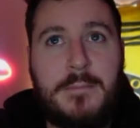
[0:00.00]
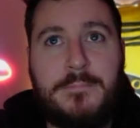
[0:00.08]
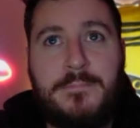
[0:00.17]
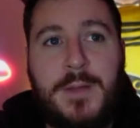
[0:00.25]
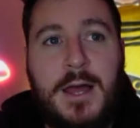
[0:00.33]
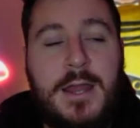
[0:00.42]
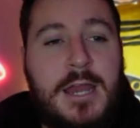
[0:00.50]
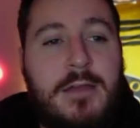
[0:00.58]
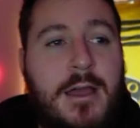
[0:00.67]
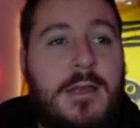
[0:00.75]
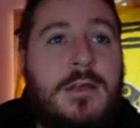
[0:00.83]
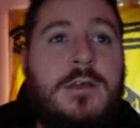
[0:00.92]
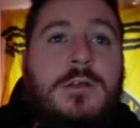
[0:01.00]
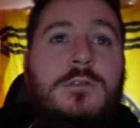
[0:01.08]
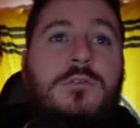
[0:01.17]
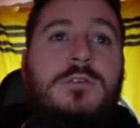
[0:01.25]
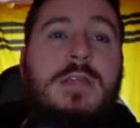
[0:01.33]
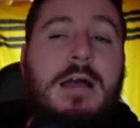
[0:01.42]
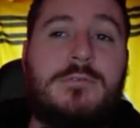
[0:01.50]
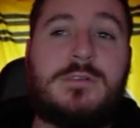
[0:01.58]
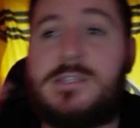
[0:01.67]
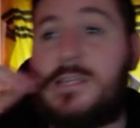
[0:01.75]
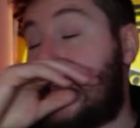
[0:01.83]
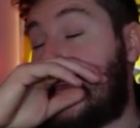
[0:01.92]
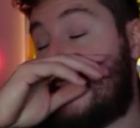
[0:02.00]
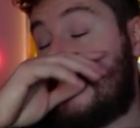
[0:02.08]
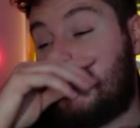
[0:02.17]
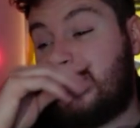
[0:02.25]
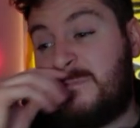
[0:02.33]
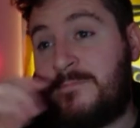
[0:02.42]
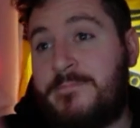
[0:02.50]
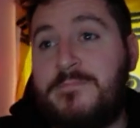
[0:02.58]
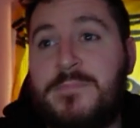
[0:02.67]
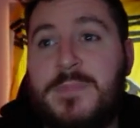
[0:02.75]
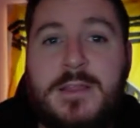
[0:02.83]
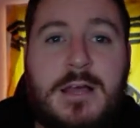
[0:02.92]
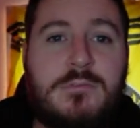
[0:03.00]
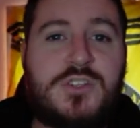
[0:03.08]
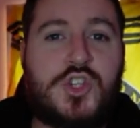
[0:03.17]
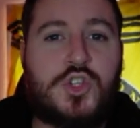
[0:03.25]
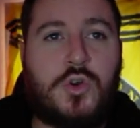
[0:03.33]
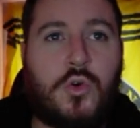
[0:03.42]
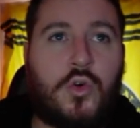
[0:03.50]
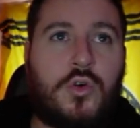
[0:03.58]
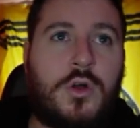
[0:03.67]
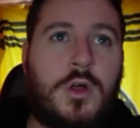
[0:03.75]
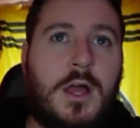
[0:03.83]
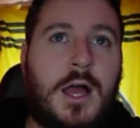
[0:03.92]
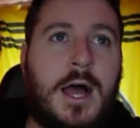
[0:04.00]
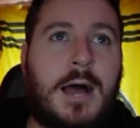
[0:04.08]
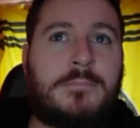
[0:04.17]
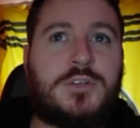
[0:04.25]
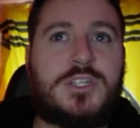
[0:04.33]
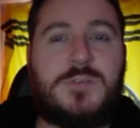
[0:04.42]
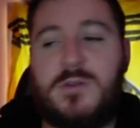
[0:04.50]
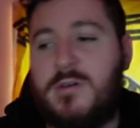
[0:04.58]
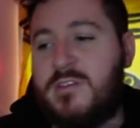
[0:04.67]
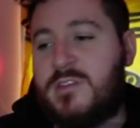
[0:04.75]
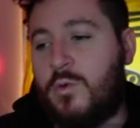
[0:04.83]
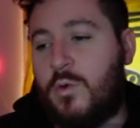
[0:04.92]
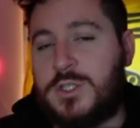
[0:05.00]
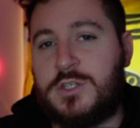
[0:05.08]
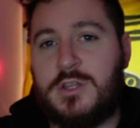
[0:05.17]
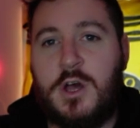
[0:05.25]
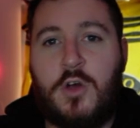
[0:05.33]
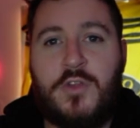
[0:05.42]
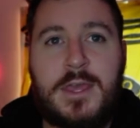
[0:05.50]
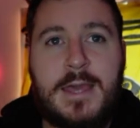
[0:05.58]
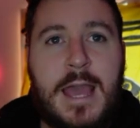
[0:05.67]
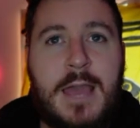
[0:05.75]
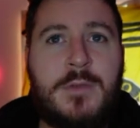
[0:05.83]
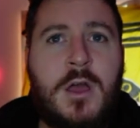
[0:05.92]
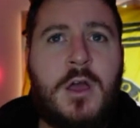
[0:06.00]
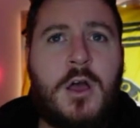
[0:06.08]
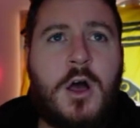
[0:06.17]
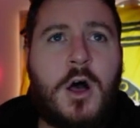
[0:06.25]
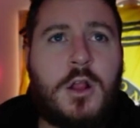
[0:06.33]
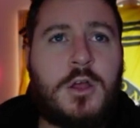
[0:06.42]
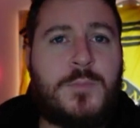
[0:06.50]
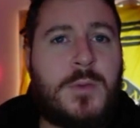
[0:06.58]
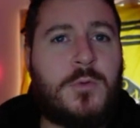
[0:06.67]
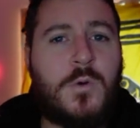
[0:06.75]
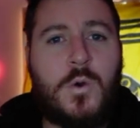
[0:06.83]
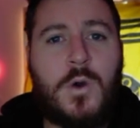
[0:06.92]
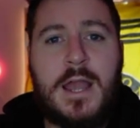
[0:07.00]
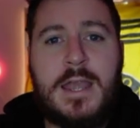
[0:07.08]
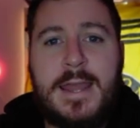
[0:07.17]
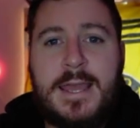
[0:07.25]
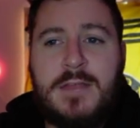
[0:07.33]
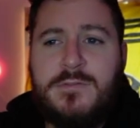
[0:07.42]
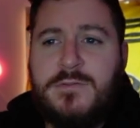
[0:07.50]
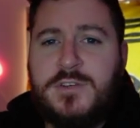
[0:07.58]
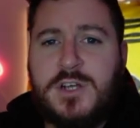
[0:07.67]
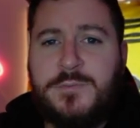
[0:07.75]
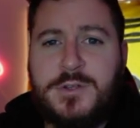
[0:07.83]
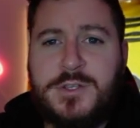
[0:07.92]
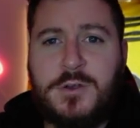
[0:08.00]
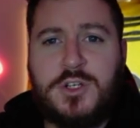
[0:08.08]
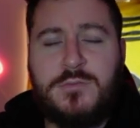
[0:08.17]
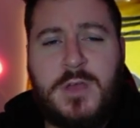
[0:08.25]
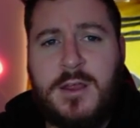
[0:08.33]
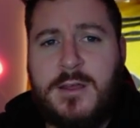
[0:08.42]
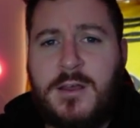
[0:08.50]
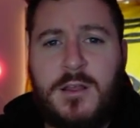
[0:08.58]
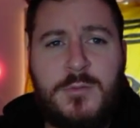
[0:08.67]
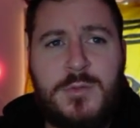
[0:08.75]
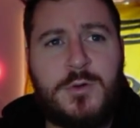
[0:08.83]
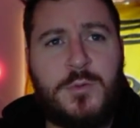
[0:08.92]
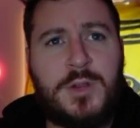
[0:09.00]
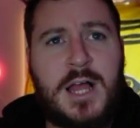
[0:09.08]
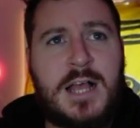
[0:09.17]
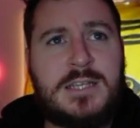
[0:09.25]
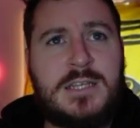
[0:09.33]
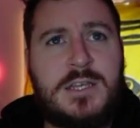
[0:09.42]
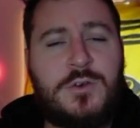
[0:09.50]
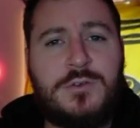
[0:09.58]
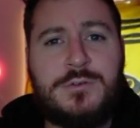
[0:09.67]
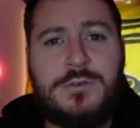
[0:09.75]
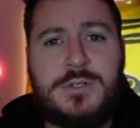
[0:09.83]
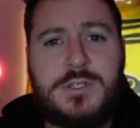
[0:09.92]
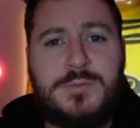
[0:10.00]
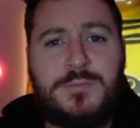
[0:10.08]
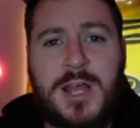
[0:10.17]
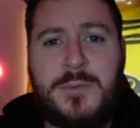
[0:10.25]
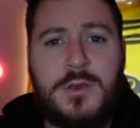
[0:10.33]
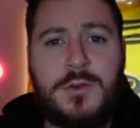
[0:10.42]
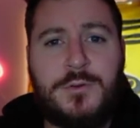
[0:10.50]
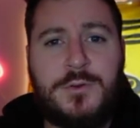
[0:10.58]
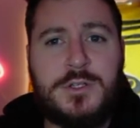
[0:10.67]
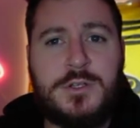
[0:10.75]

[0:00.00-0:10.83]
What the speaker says: But anyway, look, that was the score. Just a bit of my thoughts on the game. A lot of people were quite negative if you jump on social media. A lot of people were blasting Ooze, blaming Ooze.